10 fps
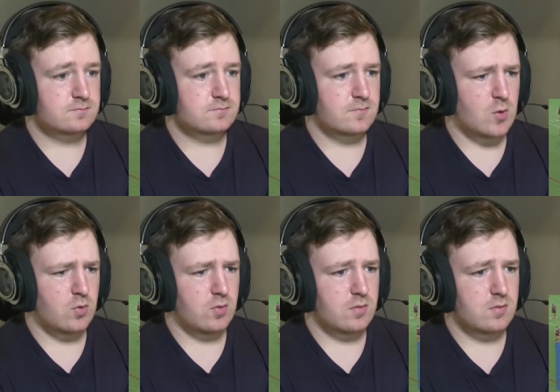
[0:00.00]

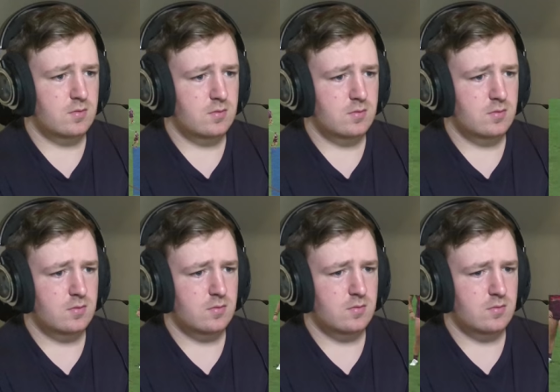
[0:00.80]
Semler Upton.
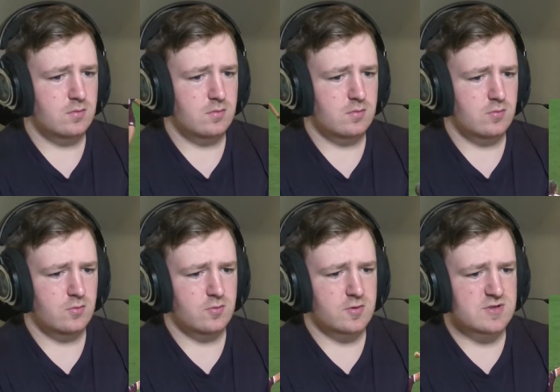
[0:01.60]

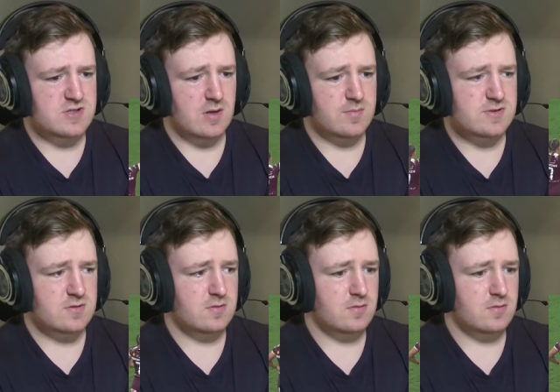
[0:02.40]
Ooh, good steps.